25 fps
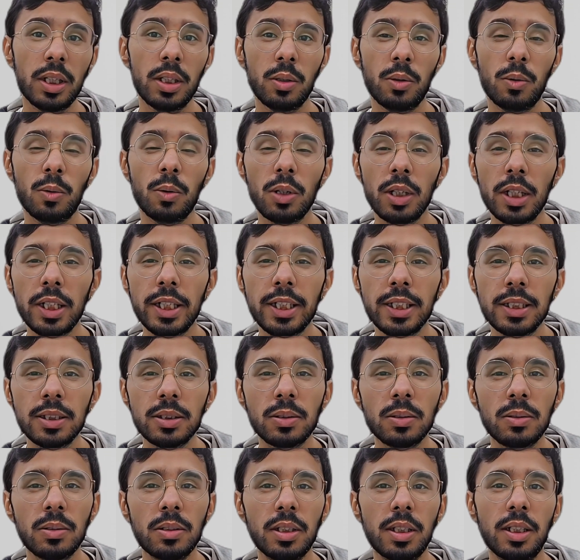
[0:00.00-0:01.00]
the quality
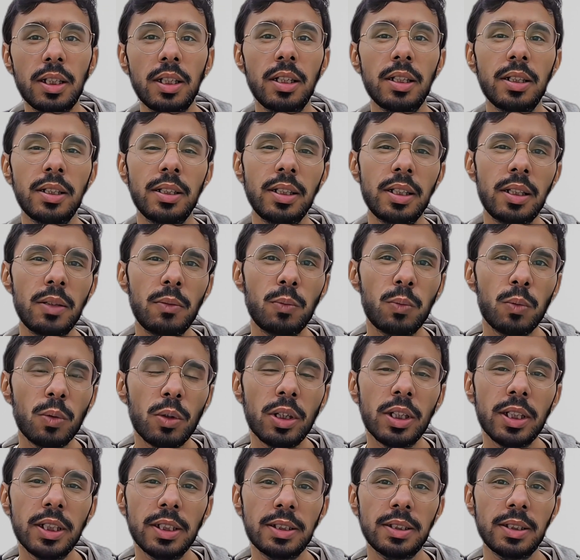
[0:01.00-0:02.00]
score, the
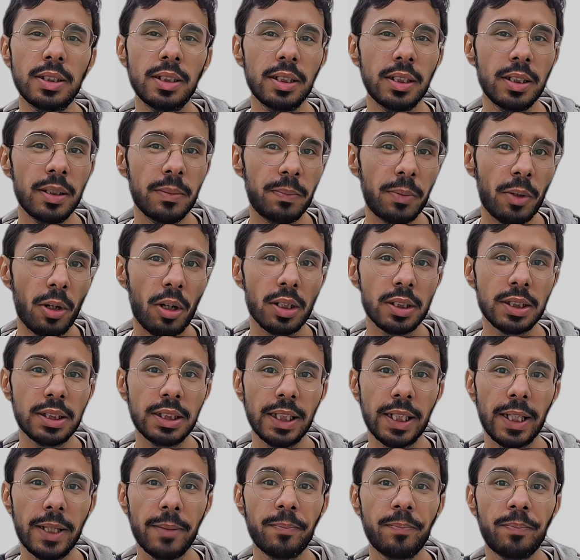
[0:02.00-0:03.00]
worse the
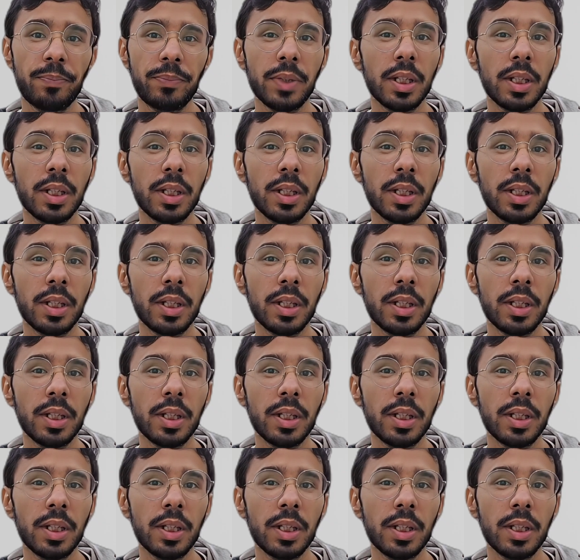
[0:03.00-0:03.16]
proxy.